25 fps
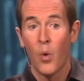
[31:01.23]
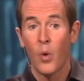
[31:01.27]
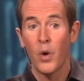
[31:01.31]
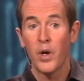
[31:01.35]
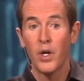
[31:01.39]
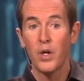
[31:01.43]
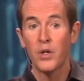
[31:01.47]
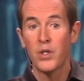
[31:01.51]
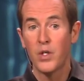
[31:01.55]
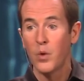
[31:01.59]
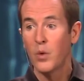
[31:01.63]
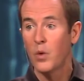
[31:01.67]
where
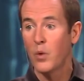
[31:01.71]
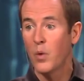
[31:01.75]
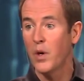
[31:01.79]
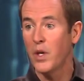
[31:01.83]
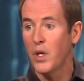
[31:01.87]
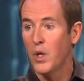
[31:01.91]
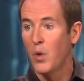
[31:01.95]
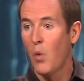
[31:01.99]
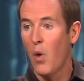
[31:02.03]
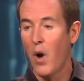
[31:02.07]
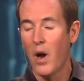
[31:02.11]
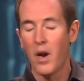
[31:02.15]
you're doing
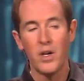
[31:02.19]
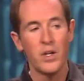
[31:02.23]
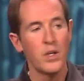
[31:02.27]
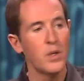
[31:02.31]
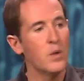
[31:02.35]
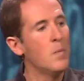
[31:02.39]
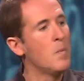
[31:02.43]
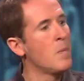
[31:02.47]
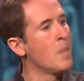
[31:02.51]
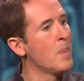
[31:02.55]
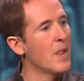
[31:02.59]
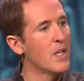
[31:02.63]
what you want
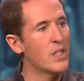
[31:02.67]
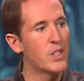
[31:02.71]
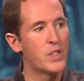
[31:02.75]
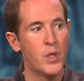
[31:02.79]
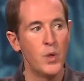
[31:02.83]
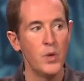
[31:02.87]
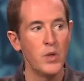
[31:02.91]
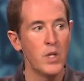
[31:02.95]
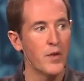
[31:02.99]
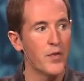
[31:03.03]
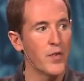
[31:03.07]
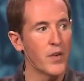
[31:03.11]
to do, it's
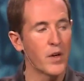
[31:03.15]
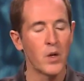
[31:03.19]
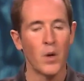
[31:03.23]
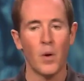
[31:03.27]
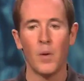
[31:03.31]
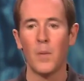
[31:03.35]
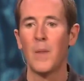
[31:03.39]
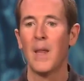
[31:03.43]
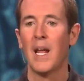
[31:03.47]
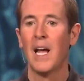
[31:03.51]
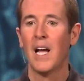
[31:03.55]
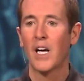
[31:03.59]
too
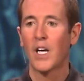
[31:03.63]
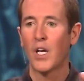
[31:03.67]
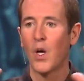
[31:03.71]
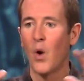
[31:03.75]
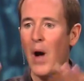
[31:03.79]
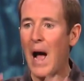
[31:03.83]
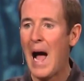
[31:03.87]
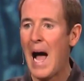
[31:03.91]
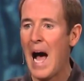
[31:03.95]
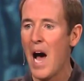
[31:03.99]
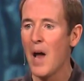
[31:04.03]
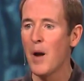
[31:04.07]
difficult.
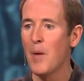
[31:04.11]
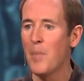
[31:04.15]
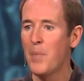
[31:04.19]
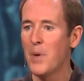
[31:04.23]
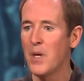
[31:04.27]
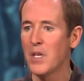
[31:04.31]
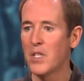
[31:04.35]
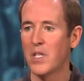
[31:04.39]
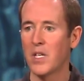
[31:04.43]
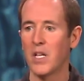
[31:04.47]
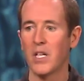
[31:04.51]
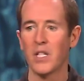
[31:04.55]
Go out of
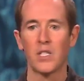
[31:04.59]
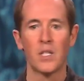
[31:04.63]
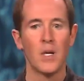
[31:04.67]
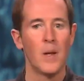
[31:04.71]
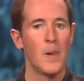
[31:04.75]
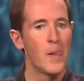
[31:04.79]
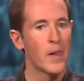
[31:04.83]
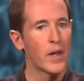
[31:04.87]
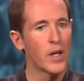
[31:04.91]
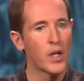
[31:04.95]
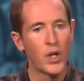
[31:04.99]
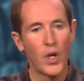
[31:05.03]
business.
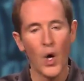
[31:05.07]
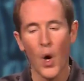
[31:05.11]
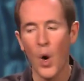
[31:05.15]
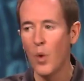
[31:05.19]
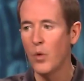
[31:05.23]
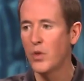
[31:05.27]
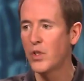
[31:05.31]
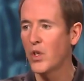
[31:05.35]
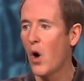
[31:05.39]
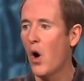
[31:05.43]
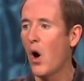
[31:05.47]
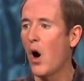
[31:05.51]

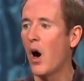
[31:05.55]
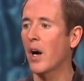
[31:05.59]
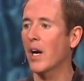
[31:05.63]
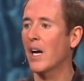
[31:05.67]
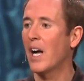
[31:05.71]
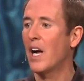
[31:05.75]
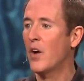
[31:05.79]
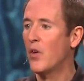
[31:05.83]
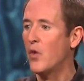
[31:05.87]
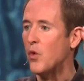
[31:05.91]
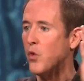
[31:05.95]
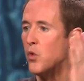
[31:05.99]
Go dark.
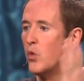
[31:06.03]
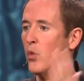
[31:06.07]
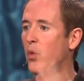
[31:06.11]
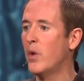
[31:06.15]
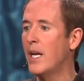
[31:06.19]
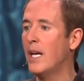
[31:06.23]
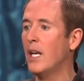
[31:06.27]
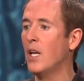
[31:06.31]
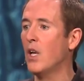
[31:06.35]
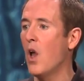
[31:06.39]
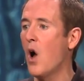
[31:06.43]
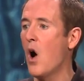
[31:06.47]

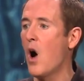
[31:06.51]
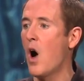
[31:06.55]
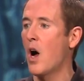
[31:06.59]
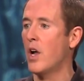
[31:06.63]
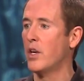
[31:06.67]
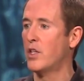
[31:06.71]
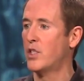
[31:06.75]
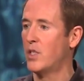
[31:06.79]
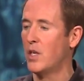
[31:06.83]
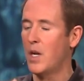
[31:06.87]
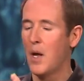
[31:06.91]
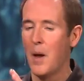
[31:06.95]

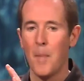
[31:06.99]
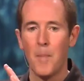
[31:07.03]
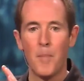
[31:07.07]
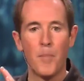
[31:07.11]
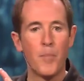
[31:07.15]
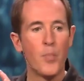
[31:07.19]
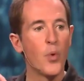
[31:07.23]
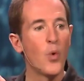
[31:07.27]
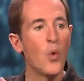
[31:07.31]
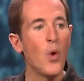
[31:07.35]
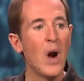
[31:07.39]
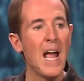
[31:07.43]
Relaunch.
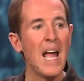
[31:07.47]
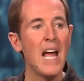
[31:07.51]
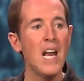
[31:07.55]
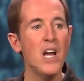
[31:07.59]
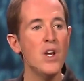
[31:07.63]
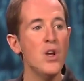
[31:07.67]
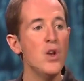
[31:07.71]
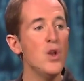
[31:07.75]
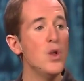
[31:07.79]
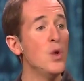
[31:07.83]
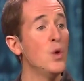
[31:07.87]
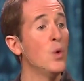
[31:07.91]

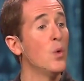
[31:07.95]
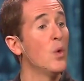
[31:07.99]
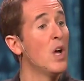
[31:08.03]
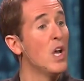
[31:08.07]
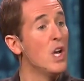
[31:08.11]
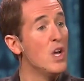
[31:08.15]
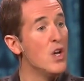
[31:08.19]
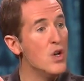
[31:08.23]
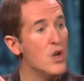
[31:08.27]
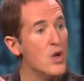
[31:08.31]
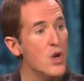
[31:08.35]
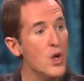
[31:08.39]
Brand new.
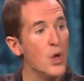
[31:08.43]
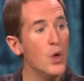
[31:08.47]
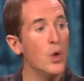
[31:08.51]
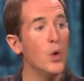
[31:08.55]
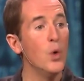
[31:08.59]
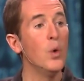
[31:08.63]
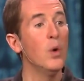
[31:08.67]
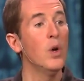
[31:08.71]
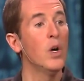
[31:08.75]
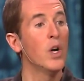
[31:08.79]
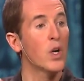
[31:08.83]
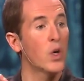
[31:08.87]

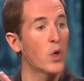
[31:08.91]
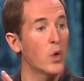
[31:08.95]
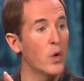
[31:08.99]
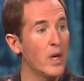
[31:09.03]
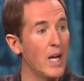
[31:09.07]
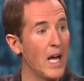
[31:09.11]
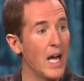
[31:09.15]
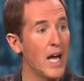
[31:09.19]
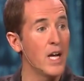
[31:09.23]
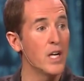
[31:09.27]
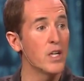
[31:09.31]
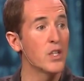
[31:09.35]
New
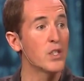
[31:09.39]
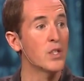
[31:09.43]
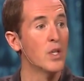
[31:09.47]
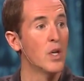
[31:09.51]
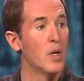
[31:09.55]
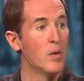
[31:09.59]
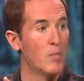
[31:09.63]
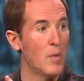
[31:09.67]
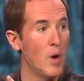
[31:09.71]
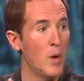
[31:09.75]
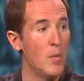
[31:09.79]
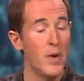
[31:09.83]
creates
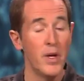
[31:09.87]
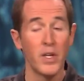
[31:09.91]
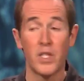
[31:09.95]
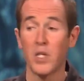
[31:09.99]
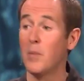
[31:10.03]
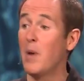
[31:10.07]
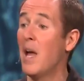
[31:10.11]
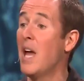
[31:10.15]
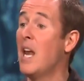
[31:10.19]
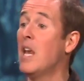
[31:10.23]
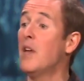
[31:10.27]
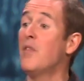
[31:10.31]

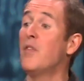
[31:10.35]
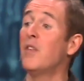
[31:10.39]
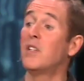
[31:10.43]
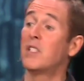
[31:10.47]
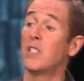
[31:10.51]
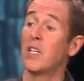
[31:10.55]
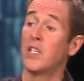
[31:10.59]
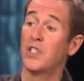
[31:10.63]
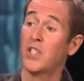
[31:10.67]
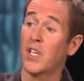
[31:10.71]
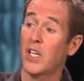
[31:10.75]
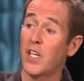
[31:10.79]
momentum. And if
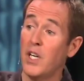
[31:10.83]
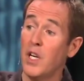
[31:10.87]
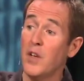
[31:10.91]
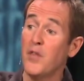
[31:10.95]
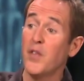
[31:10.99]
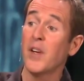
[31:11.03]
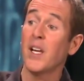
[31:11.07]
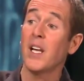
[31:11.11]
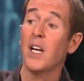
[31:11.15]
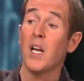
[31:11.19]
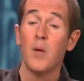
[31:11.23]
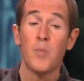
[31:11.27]
it's a
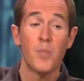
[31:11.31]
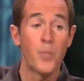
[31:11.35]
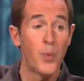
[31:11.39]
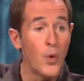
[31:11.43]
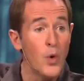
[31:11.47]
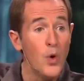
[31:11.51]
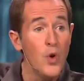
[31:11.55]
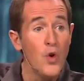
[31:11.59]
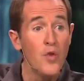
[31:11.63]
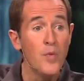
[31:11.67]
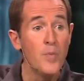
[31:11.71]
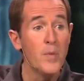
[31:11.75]
significant
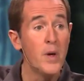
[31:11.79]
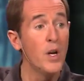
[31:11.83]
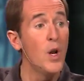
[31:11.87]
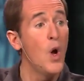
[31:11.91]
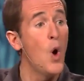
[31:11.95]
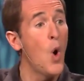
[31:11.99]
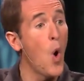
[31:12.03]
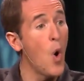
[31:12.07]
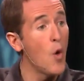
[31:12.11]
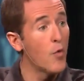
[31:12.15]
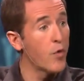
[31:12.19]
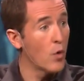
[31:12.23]
improvement
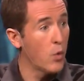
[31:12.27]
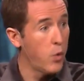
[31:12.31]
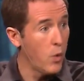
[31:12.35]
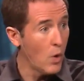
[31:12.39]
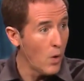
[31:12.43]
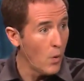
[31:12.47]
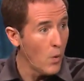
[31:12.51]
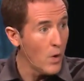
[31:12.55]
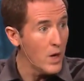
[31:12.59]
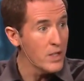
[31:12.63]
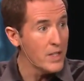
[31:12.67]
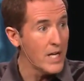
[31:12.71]
over
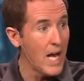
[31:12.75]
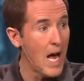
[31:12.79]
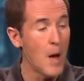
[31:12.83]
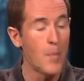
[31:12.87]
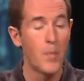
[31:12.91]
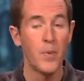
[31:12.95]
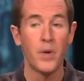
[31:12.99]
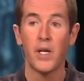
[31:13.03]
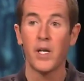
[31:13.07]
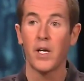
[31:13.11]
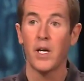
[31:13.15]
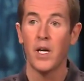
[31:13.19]
what was
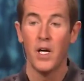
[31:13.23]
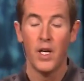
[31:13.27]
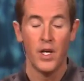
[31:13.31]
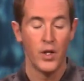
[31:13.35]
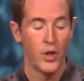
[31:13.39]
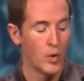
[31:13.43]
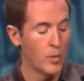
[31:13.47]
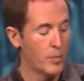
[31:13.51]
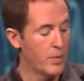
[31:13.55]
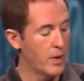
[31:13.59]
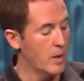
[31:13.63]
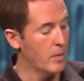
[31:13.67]
happening,
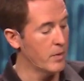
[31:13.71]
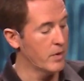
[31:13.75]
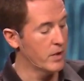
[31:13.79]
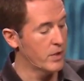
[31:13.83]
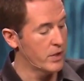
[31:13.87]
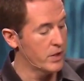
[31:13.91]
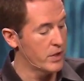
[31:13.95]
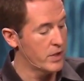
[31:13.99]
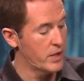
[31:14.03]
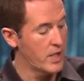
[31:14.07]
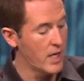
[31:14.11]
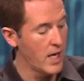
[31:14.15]
you'll be able to
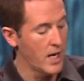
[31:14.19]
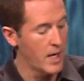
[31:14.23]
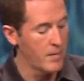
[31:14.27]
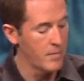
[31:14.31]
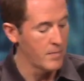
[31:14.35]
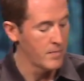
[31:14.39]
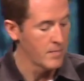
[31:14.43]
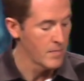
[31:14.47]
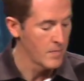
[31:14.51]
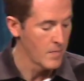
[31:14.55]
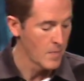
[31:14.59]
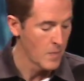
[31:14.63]

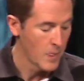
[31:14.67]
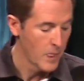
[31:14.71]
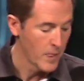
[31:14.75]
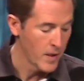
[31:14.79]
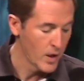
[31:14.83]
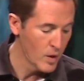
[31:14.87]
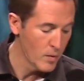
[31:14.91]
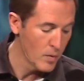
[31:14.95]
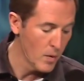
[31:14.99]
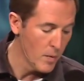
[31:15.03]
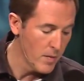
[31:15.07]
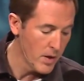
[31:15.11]
sustain
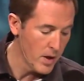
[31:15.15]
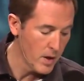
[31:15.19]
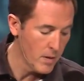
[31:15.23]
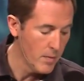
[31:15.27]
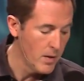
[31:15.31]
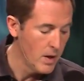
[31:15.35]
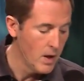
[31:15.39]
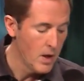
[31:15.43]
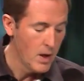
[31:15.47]
your momentum.